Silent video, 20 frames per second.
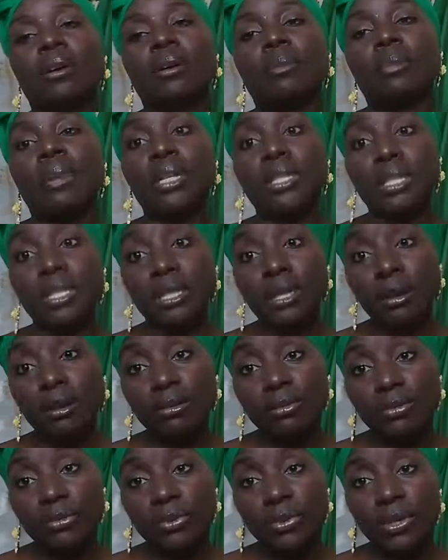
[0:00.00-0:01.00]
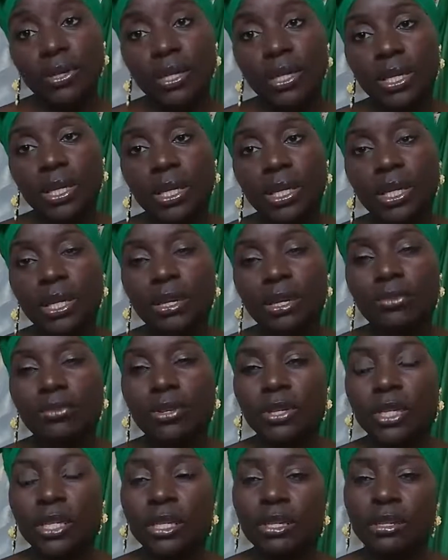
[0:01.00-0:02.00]
myself, and I
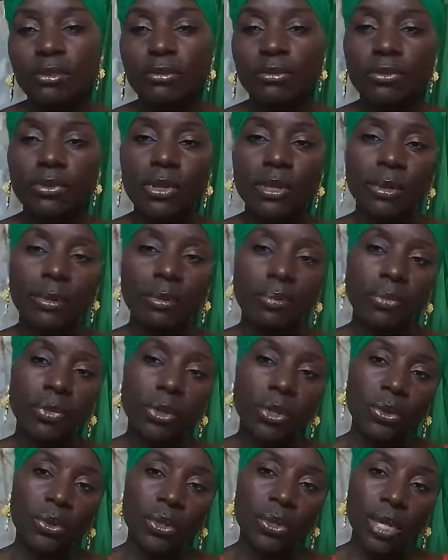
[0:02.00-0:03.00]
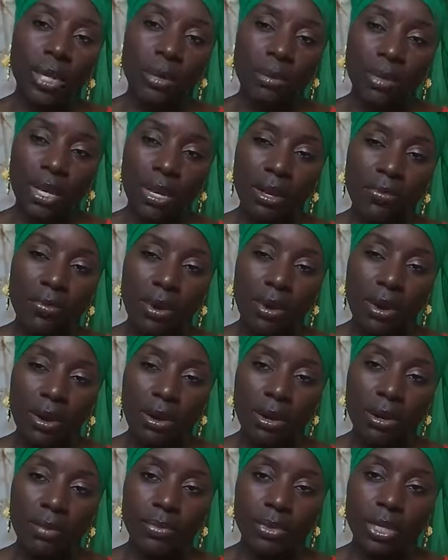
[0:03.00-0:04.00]
forgive those that I may have
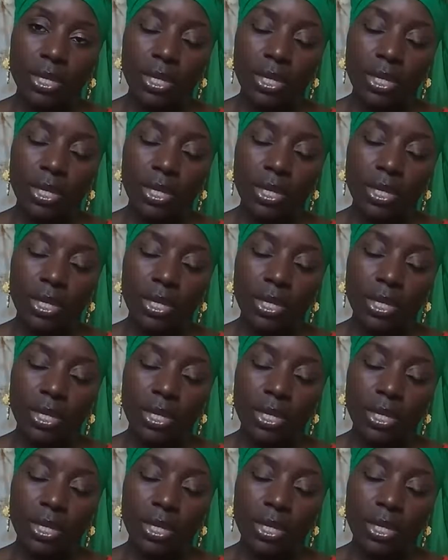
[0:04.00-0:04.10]
harmed.